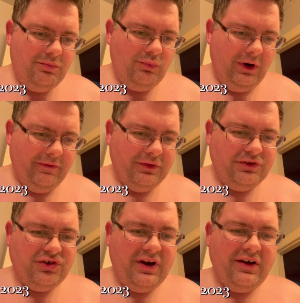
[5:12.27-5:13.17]
Whatever the
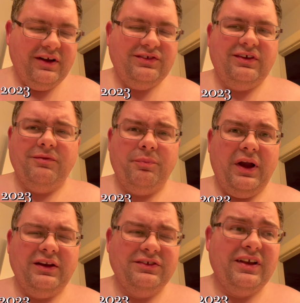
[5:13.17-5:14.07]
generic C of
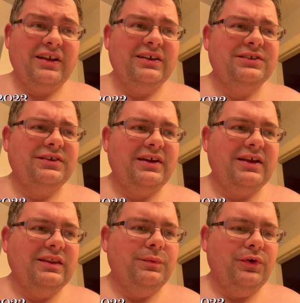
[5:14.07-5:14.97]
Prilosec is I
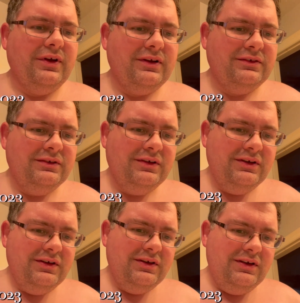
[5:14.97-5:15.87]
take in the morning.
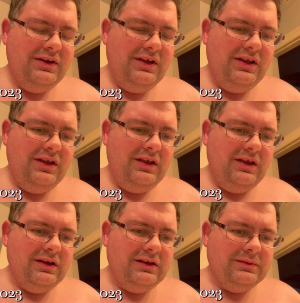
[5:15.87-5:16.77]

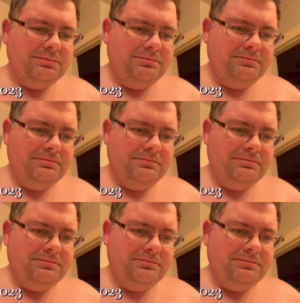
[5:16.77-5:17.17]
I'm